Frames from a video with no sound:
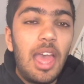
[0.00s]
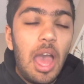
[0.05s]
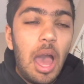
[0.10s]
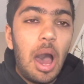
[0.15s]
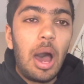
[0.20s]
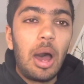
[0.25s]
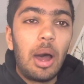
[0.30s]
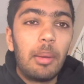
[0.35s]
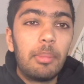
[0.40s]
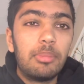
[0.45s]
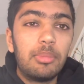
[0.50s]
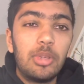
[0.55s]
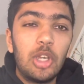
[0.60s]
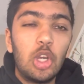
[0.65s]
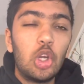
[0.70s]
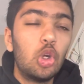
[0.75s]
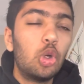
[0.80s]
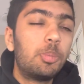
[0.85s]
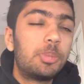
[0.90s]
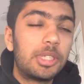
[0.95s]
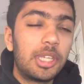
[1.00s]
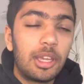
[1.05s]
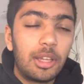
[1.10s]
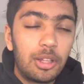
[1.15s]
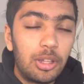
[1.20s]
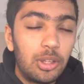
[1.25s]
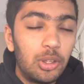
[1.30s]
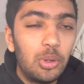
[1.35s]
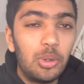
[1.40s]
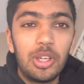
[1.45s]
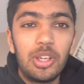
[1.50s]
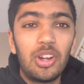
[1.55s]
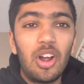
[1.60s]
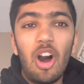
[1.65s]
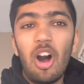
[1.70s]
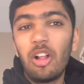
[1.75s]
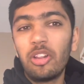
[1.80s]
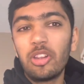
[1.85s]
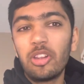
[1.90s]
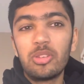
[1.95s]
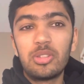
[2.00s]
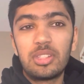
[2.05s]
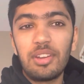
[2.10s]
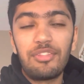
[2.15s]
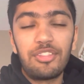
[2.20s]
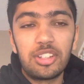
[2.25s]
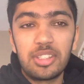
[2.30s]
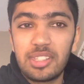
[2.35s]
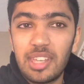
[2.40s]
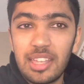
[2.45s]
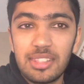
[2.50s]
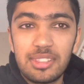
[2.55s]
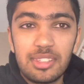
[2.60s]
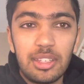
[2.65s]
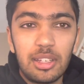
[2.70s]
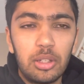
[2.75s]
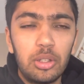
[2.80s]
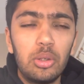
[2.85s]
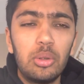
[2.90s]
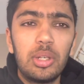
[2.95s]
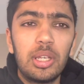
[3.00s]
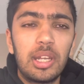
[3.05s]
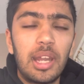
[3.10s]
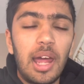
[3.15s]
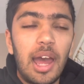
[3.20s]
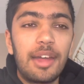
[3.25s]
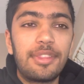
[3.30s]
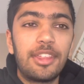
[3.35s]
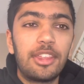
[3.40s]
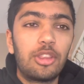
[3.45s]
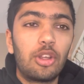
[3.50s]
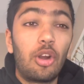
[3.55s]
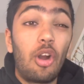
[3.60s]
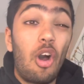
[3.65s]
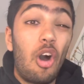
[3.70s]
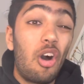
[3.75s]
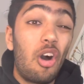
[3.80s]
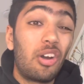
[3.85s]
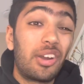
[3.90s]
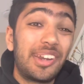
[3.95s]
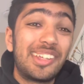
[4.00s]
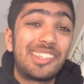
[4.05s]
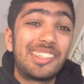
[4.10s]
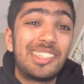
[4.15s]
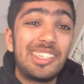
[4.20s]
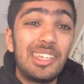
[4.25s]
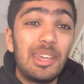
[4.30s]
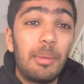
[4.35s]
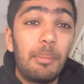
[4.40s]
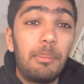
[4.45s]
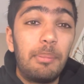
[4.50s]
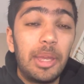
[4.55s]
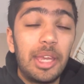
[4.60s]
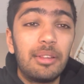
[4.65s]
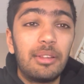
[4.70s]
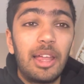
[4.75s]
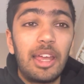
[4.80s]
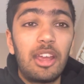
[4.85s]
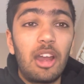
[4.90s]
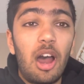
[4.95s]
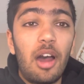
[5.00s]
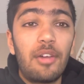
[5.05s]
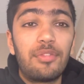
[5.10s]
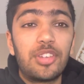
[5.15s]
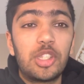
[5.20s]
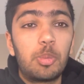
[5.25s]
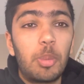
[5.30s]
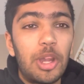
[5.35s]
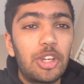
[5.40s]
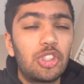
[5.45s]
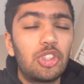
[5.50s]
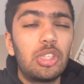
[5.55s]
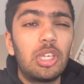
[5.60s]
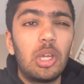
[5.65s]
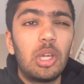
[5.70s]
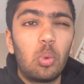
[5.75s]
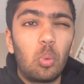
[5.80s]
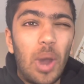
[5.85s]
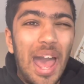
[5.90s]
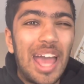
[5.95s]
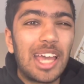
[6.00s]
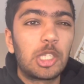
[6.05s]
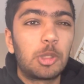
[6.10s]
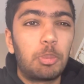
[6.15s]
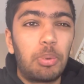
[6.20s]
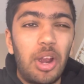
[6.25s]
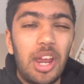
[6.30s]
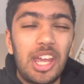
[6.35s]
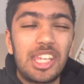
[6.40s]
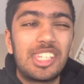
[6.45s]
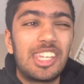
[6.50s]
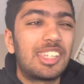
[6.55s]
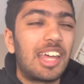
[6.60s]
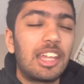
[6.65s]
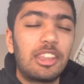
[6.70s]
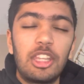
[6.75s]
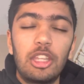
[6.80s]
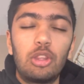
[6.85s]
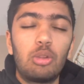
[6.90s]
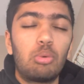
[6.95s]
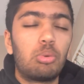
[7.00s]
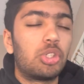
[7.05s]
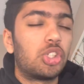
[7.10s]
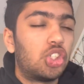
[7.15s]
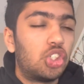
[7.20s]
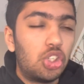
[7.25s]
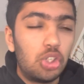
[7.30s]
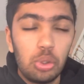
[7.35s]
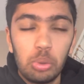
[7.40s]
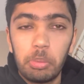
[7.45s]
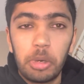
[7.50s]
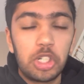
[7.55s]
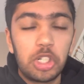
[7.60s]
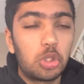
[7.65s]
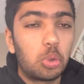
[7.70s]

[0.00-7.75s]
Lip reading: hoops included, all those different sets included. I think they're all going to see a big layoff, especially in wax prices. I think there was too much